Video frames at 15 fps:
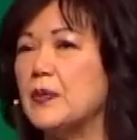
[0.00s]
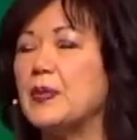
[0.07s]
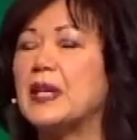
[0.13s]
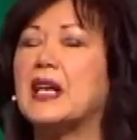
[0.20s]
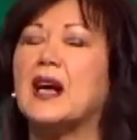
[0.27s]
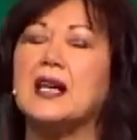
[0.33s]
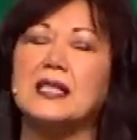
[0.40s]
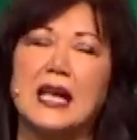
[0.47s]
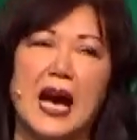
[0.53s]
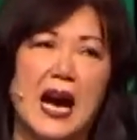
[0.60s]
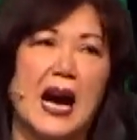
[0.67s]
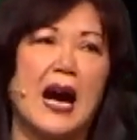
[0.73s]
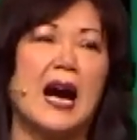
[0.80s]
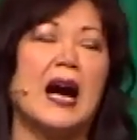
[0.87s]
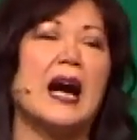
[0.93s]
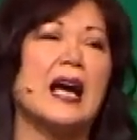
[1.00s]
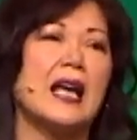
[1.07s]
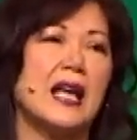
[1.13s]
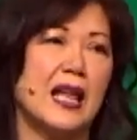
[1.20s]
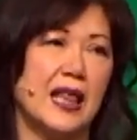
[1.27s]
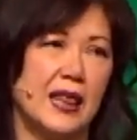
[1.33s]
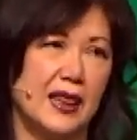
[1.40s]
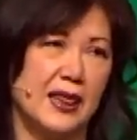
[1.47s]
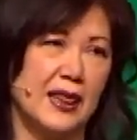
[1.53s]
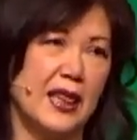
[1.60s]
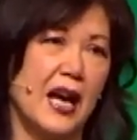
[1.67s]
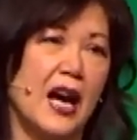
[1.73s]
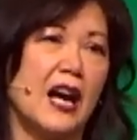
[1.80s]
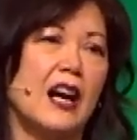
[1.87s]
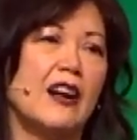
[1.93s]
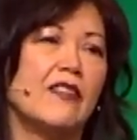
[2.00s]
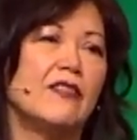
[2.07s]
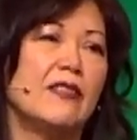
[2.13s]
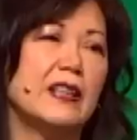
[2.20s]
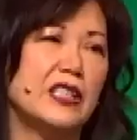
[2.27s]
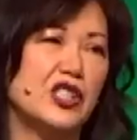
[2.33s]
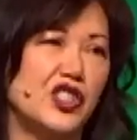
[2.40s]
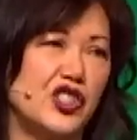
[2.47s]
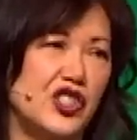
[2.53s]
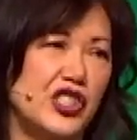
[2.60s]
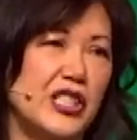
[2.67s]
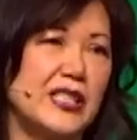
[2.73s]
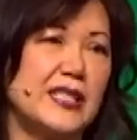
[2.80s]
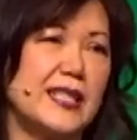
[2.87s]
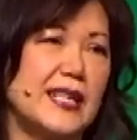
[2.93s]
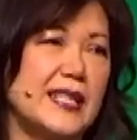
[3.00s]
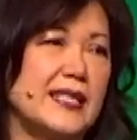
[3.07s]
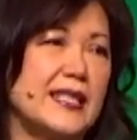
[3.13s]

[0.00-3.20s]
because I love Jesus.